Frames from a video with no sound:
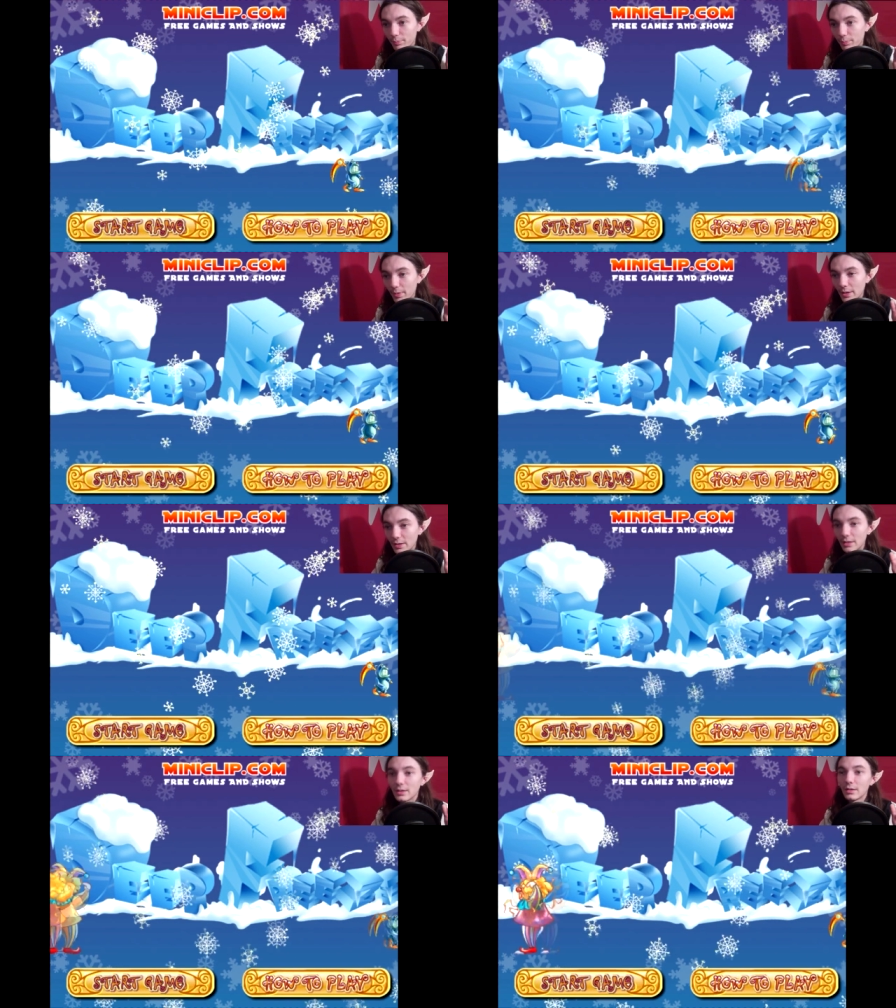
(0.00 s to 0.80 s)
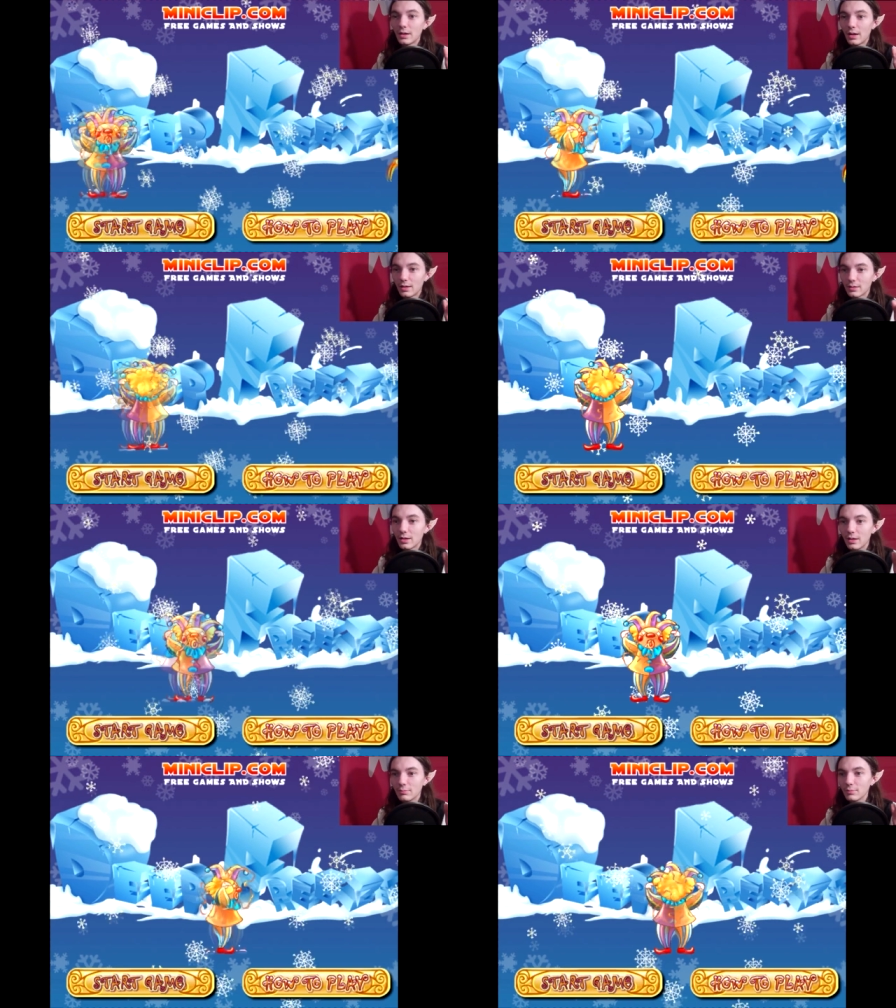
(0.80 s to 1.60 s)
But it is, as a
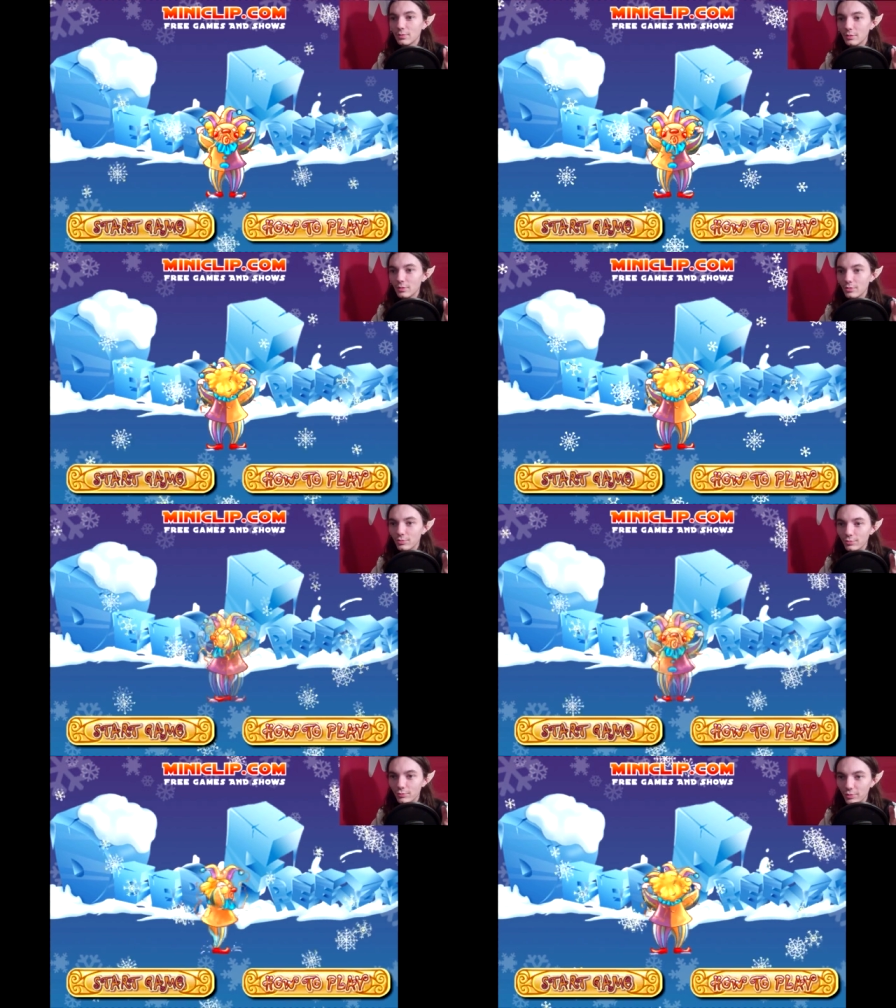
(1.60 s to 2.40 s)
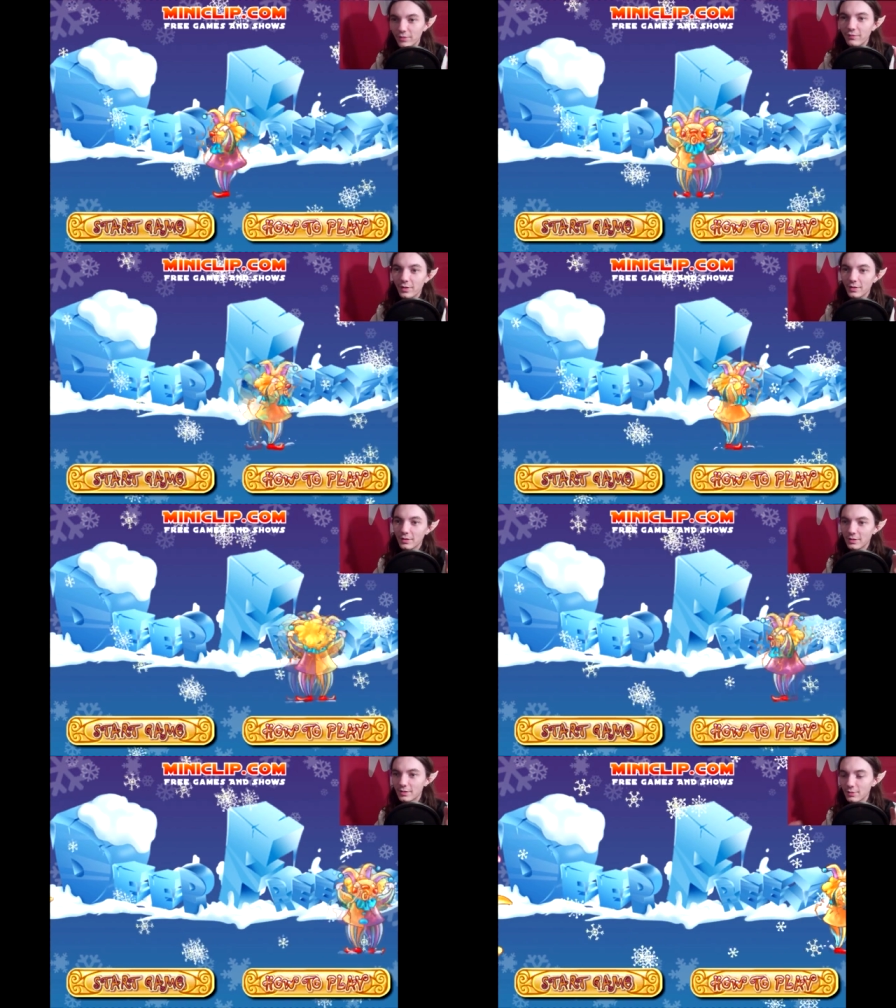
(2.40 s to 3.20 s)
game, really fun.
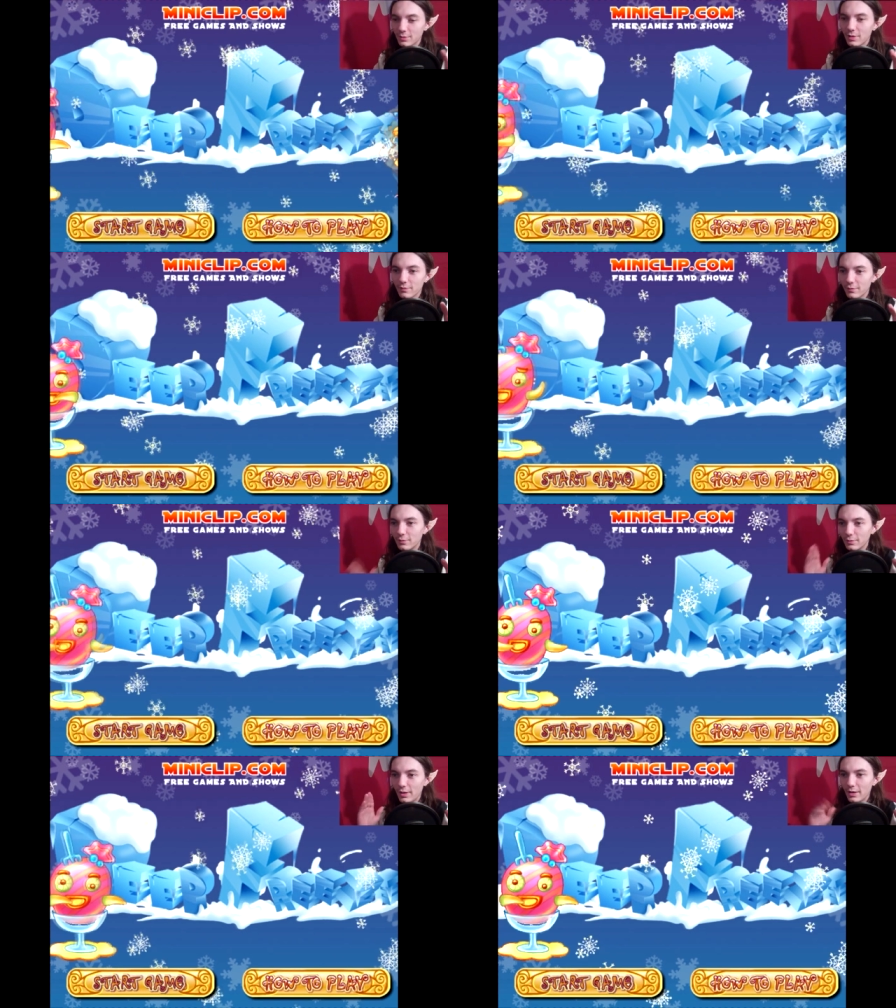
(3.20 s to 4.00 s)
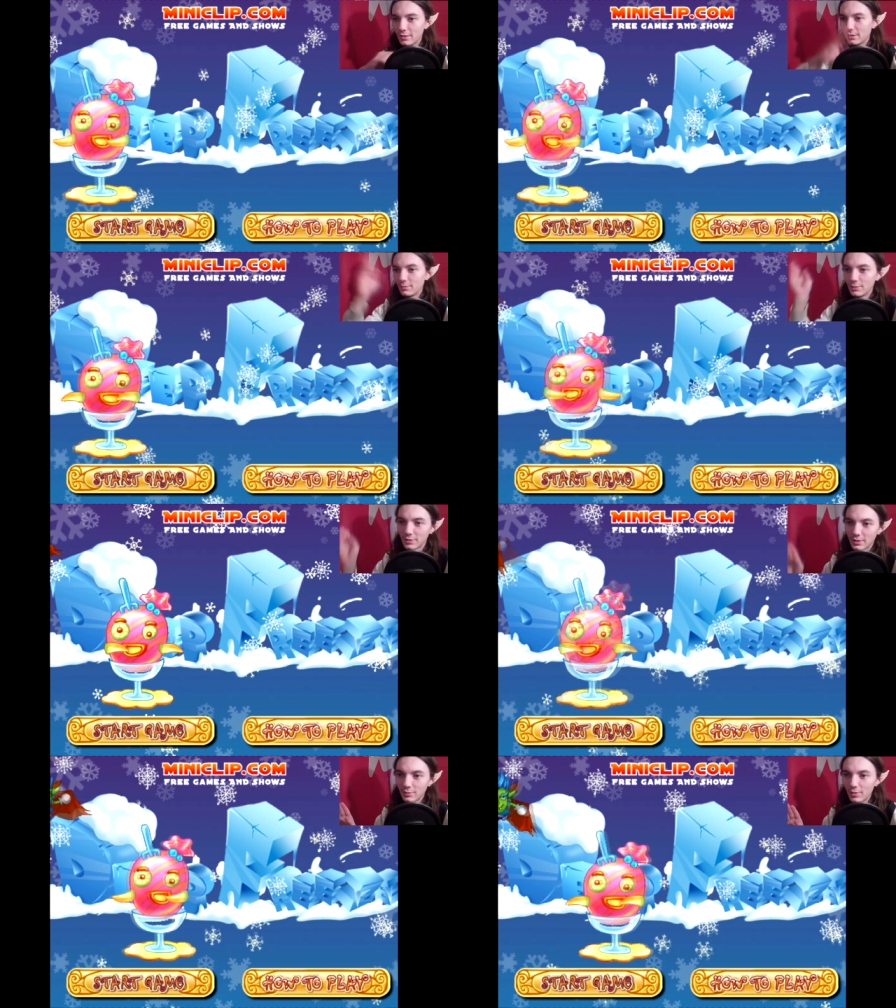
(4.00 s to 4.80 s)
It's so colorful, and the
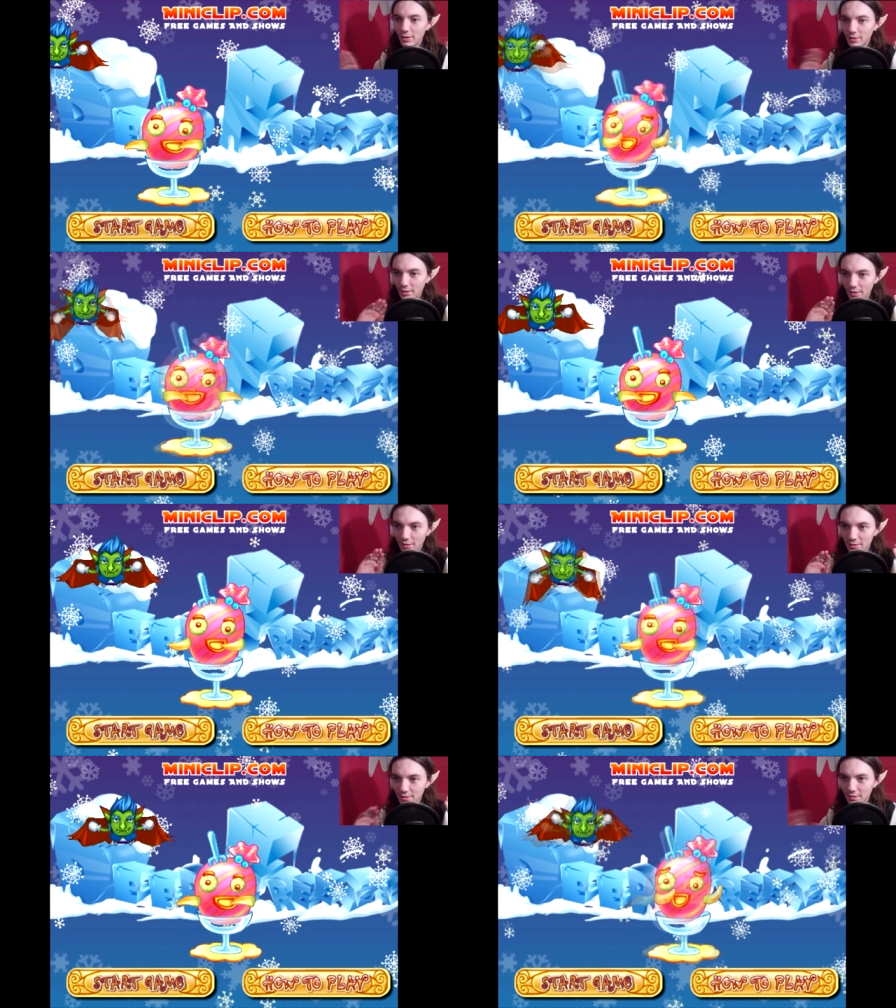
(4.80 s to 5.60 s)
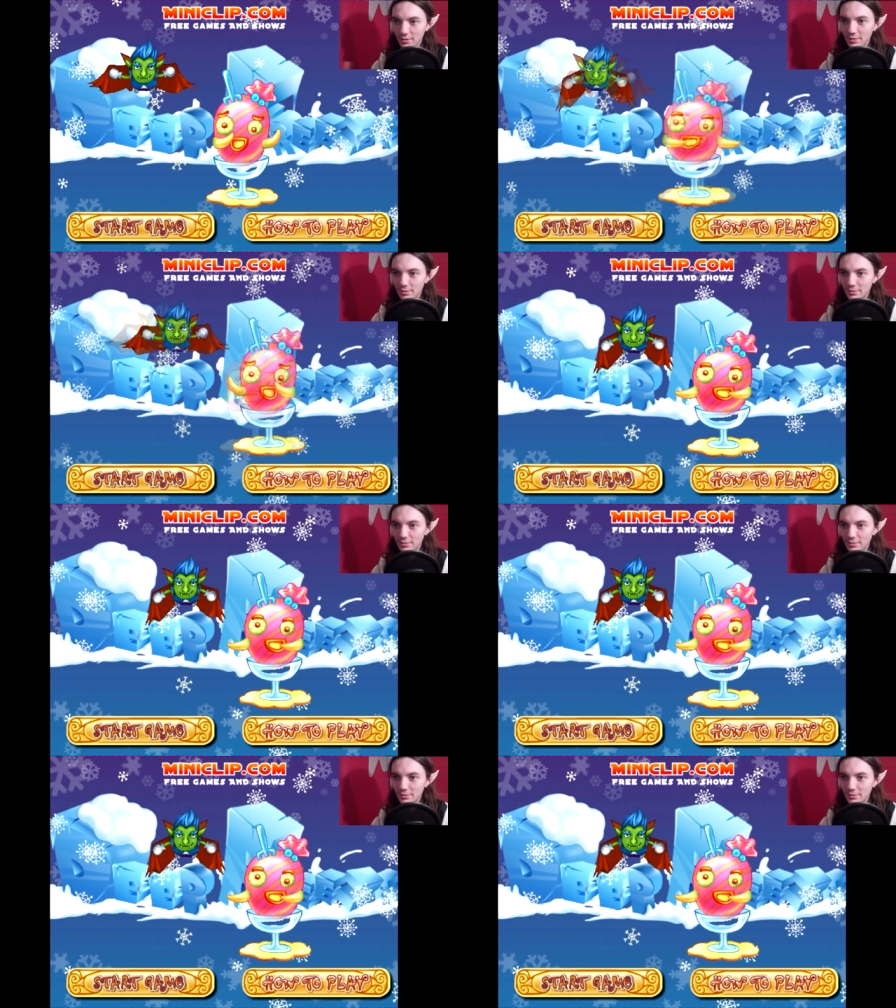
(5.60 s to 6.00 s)
music is great, and it's just